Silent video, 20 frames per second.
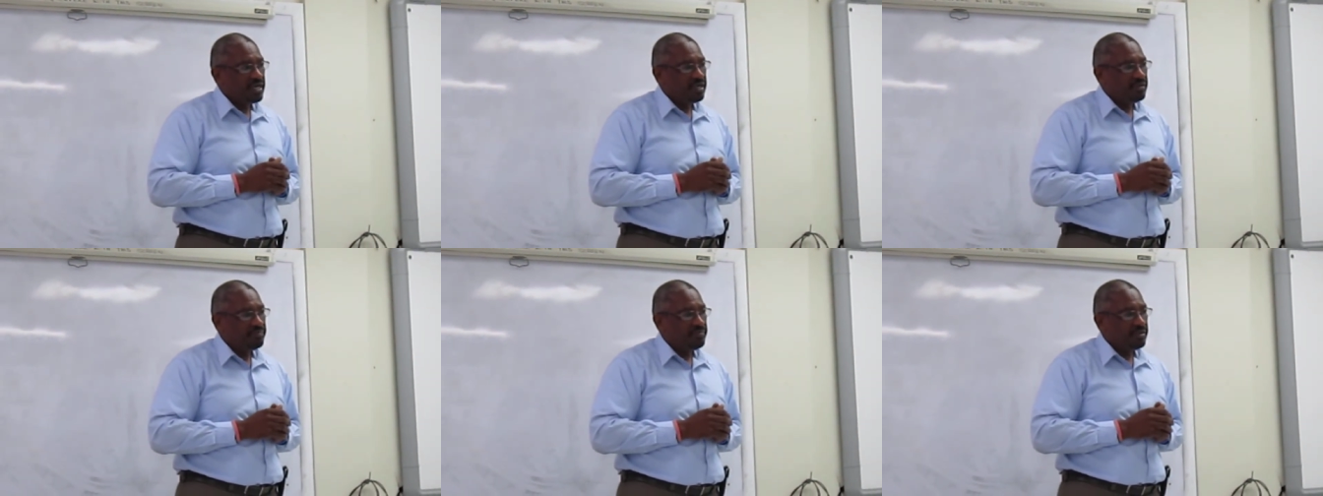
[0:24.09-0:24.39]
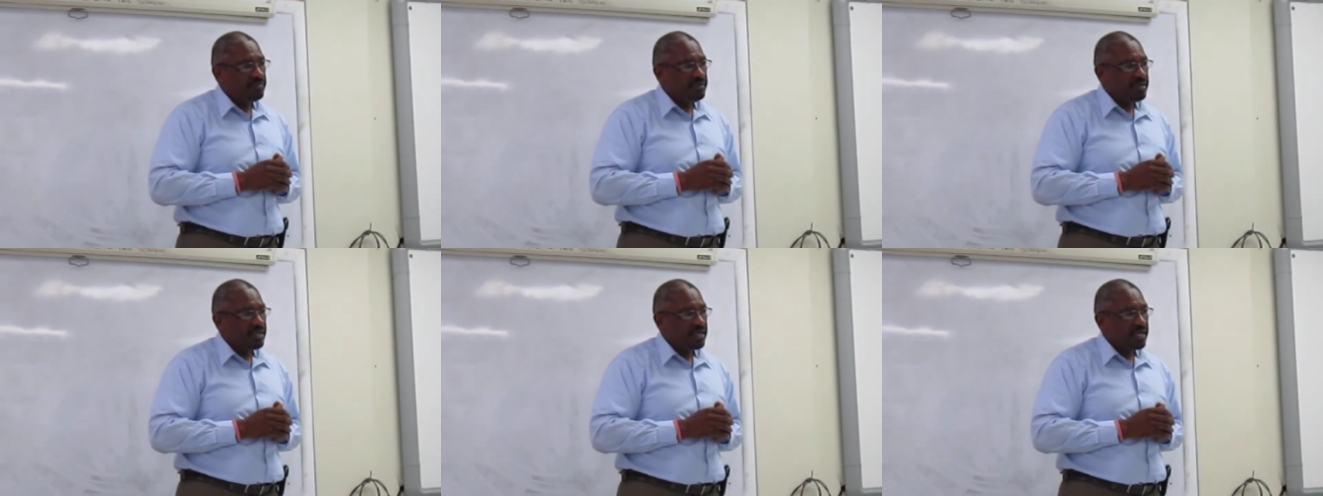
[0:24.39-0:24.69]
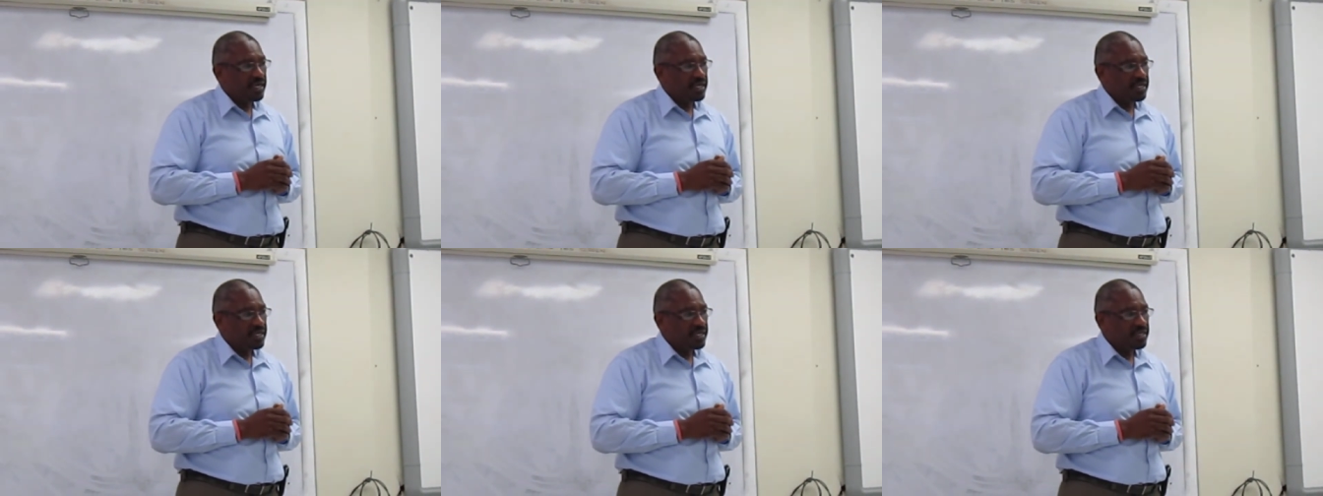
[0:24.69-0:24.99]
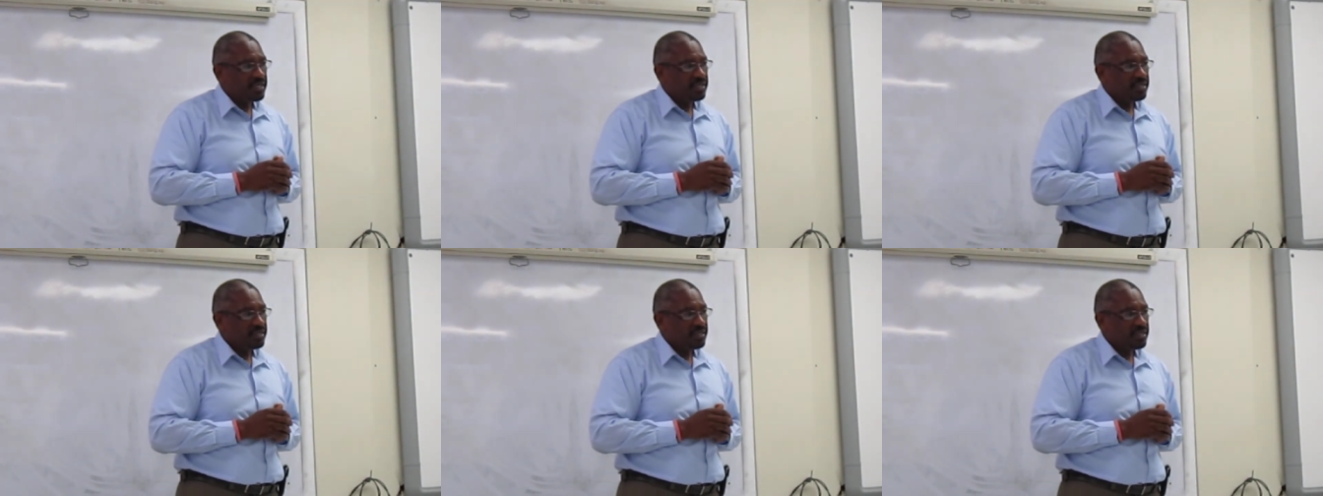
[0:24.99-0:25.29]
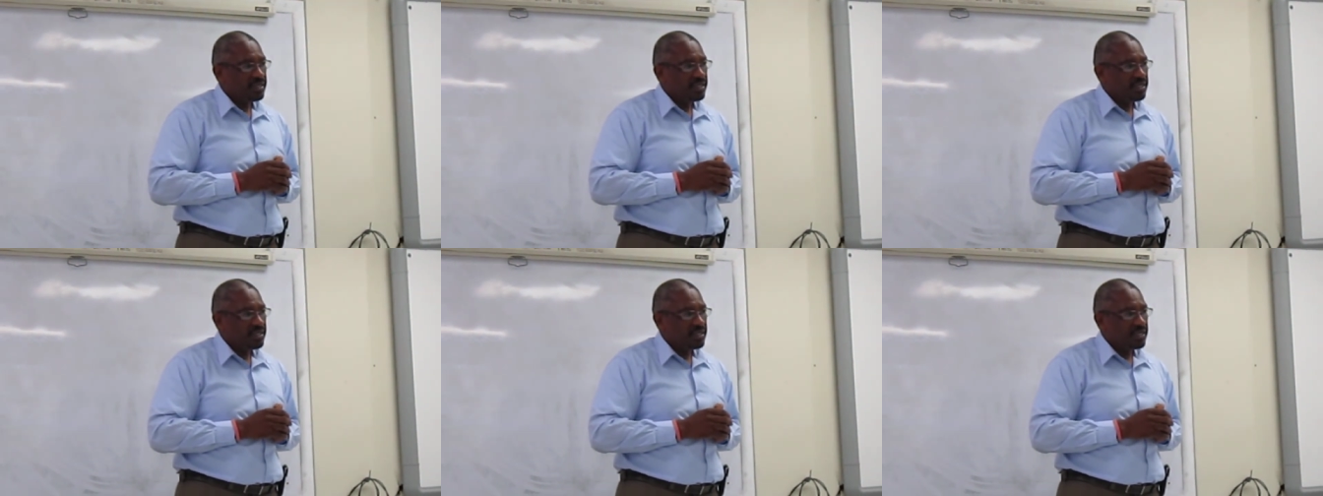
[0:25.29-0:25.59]
a little bit
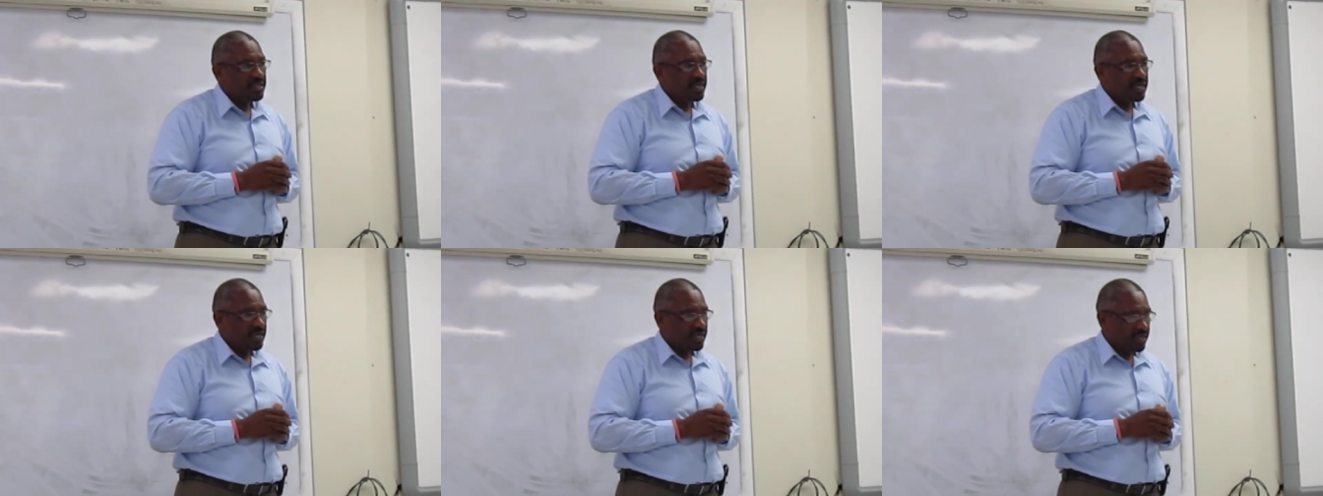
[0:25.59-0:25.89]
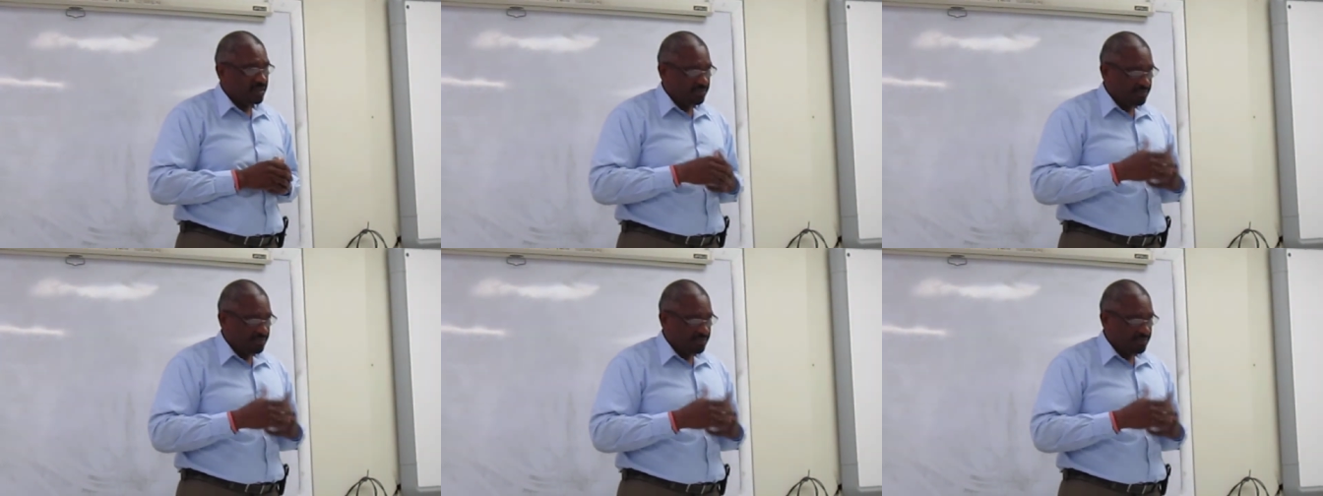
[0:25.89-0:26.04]
all right?